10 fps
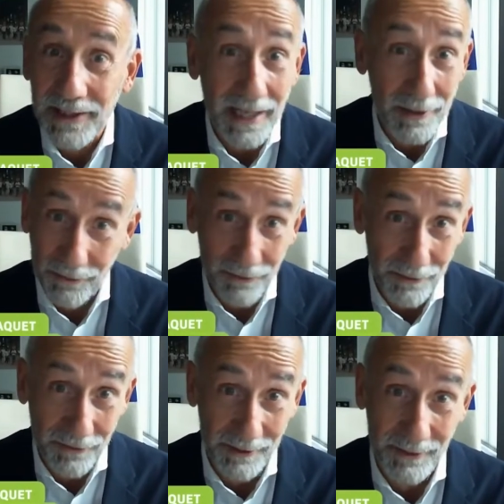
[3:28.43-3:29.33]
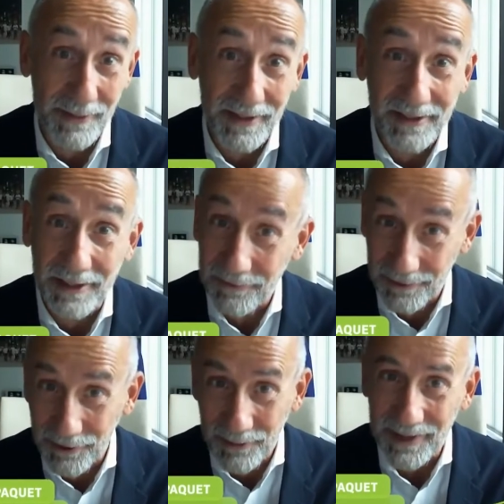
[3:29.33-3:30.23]
really. I loved the ferry myself.
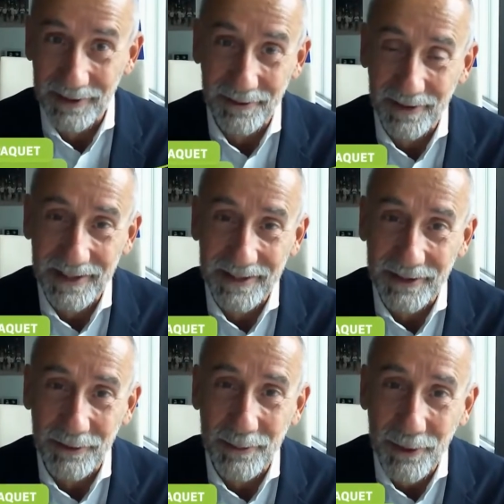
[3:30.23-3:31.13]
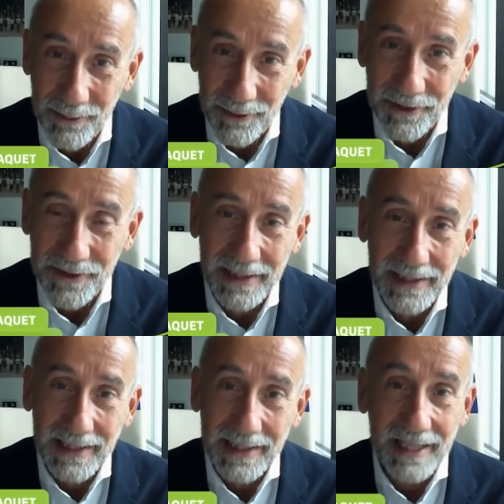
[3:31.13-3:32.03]
We'll come back to that in a moment,
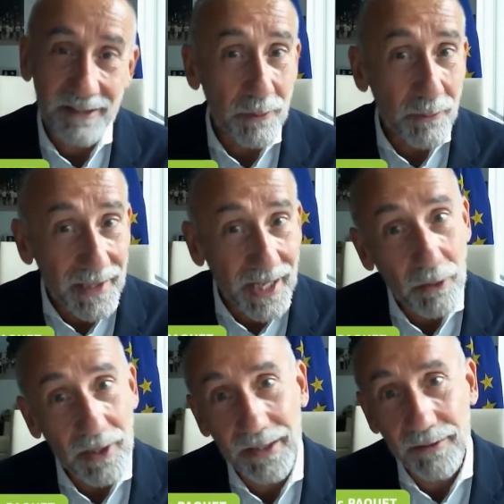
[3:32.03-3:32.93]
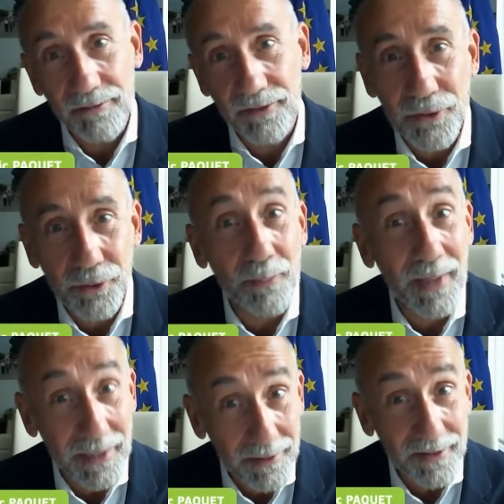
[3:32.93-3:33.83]
as we will now have a short
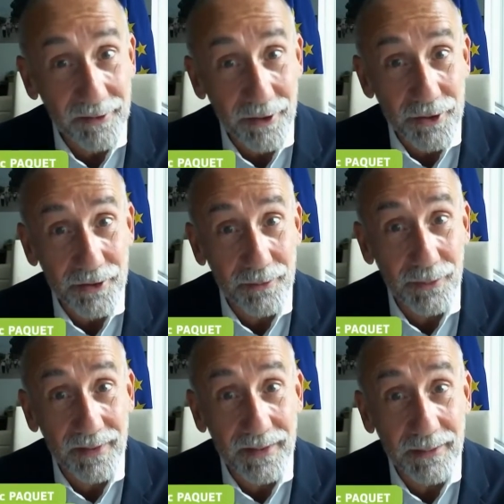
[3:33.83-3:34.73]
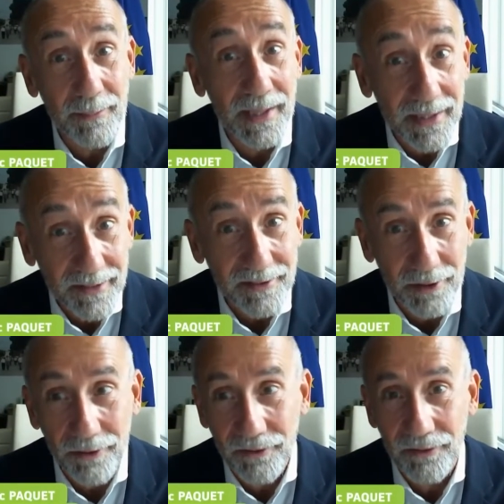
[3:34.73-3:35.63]
panel discussion with the mayors
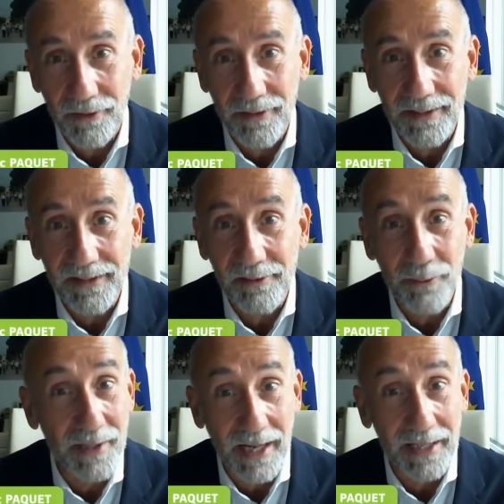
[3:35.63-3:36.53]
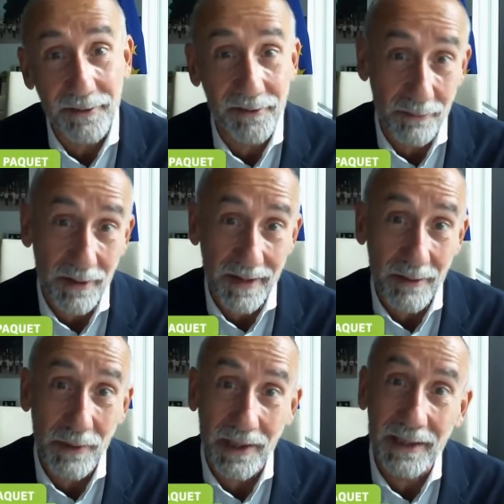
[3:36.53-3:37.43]
of these three islands, where they
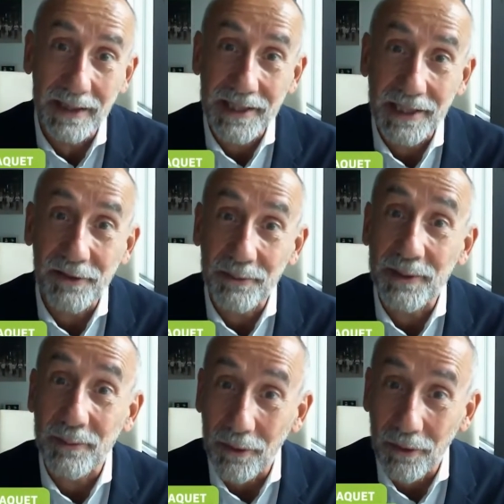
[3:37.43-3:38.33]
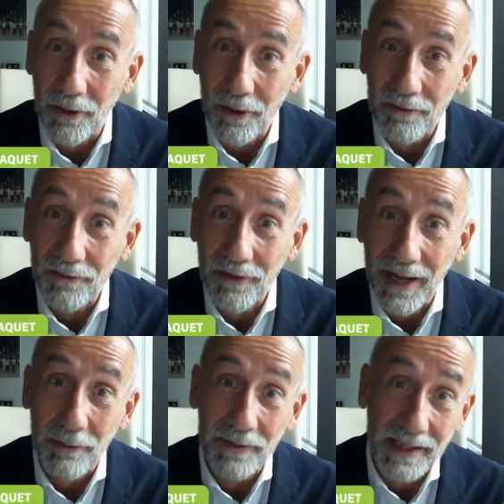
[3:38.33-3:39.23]
will tell us a bit more of
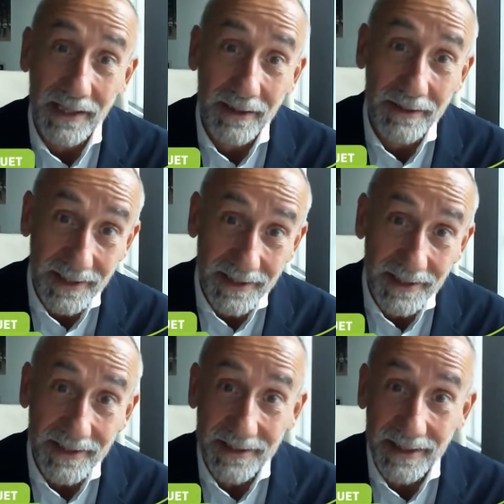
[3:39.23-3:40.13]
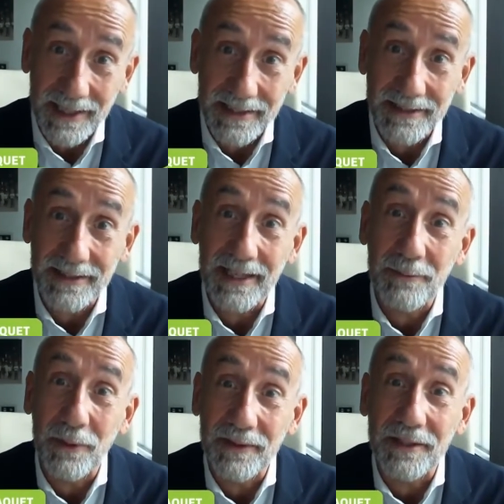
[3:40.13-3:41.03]
how they did it and
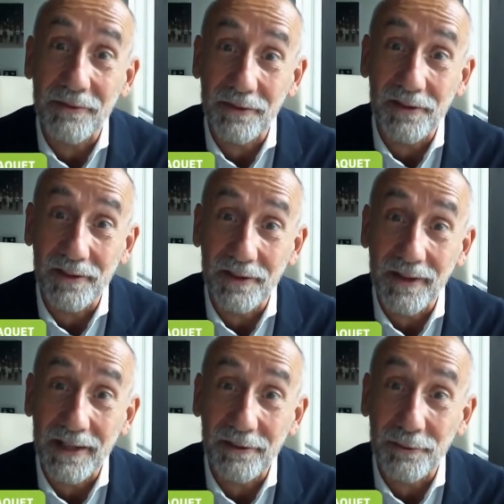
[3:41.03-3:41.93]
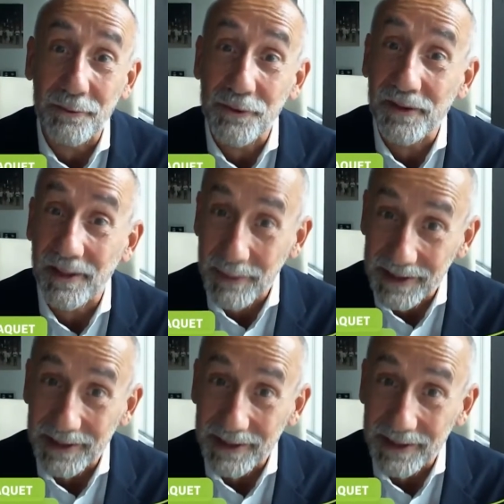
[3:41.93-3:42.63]
what difference their solutions are